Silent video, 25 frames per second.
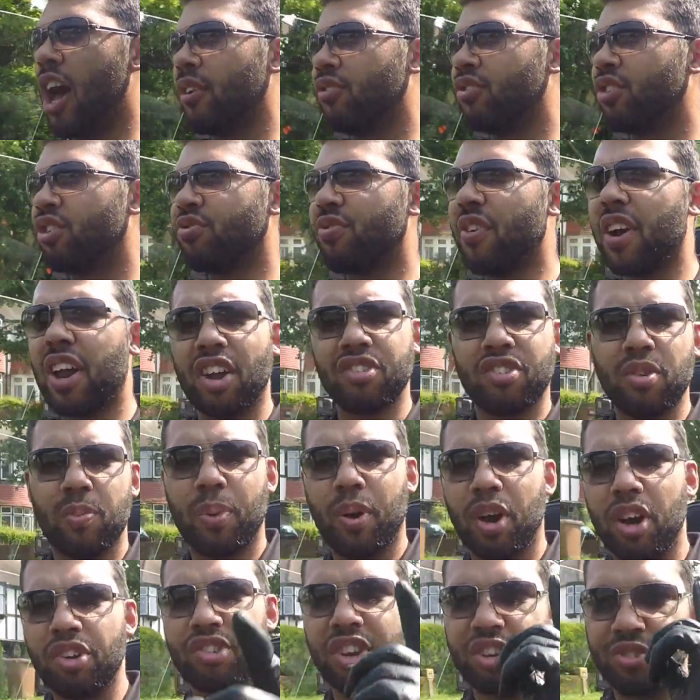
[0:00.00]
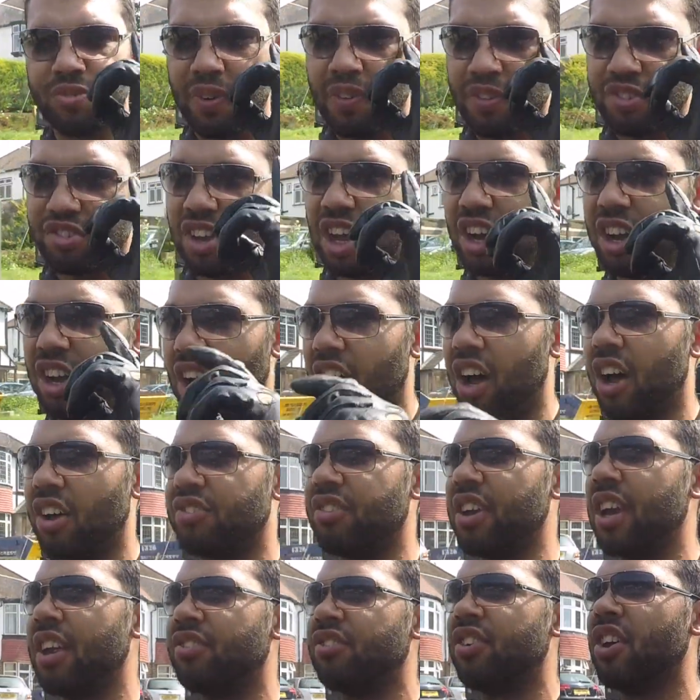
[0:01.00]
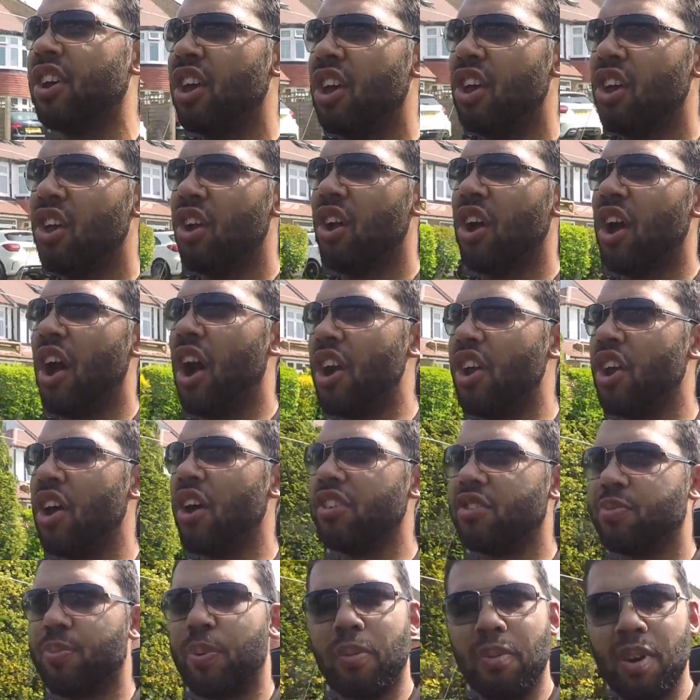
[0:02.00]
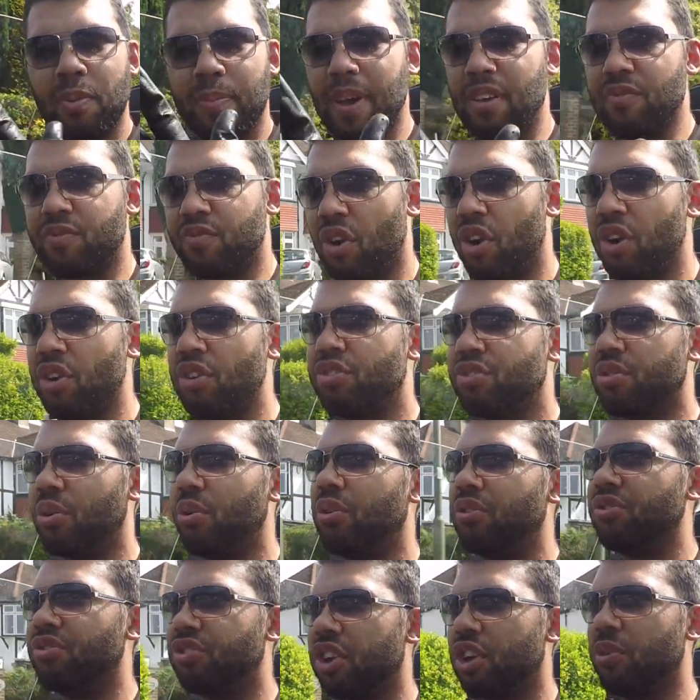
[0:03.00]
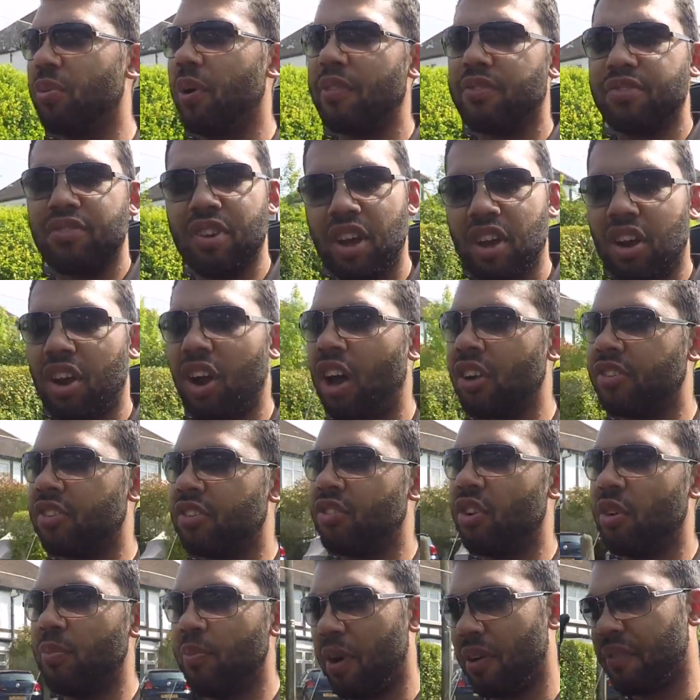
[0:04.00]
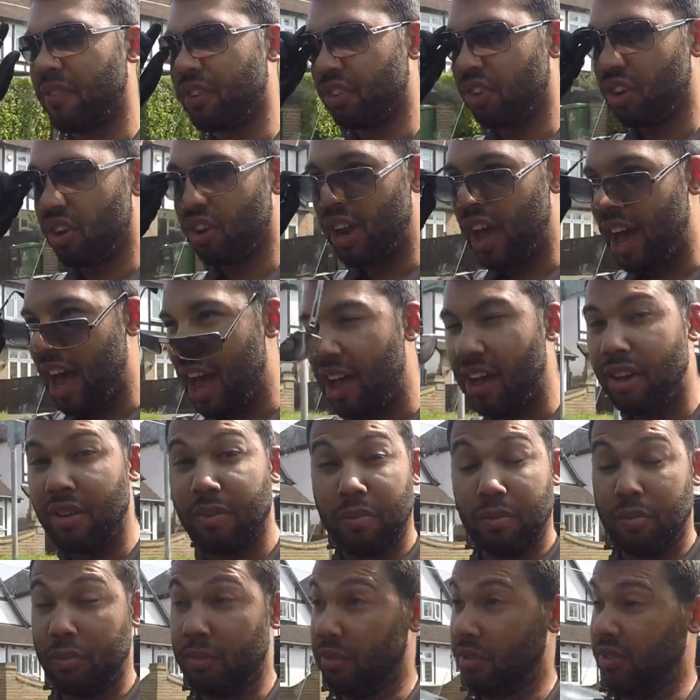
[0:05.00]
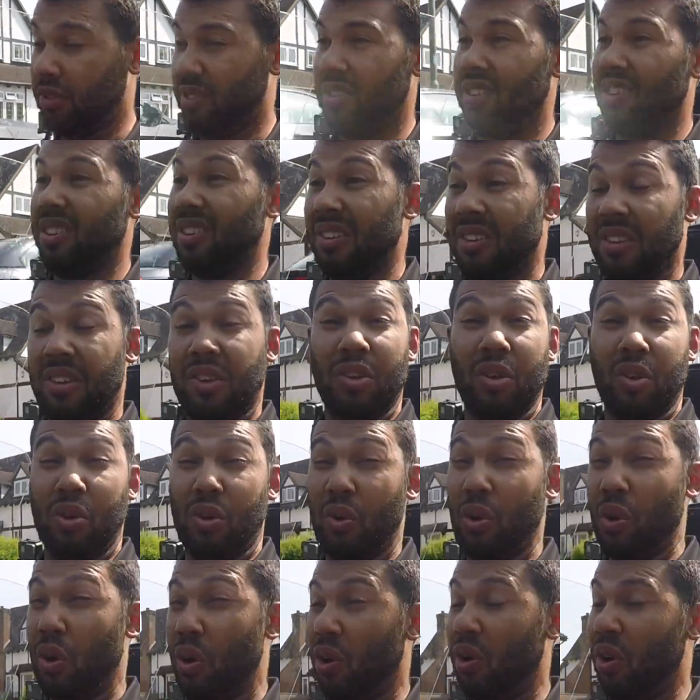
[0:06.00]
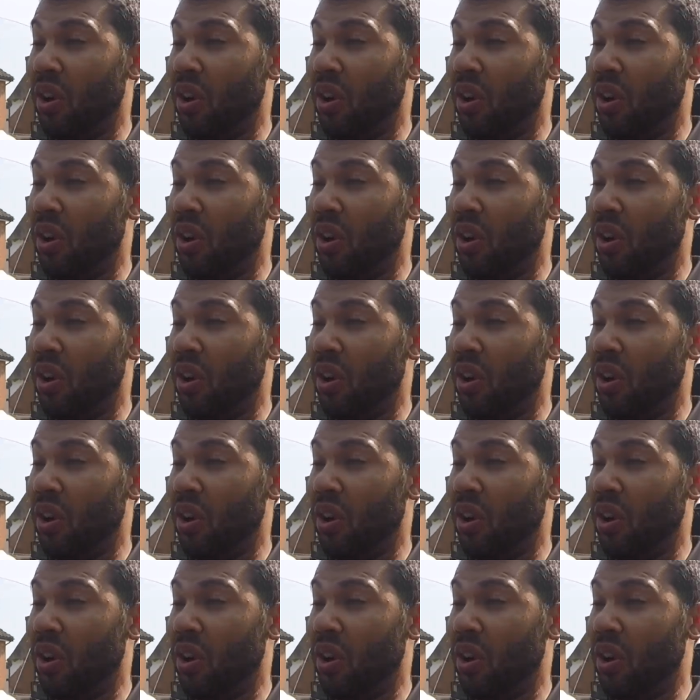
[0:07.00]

Just realised, apologies for the sunglasses. I know it's probably a bit rude talking to you with sunglasses on, but if I do that, cool.